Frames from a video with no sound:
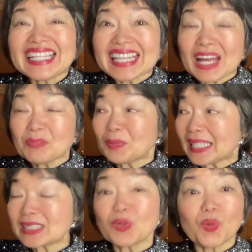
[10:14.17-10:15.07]
Now
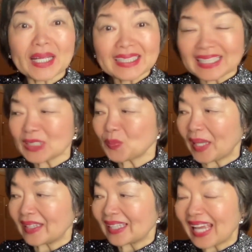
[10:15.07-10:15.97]
please write this
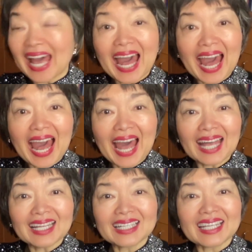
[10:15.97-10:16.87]
one. A
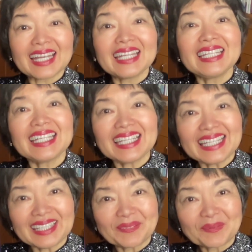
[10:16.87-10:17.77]
and
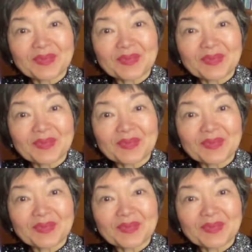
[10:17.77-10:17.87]
E.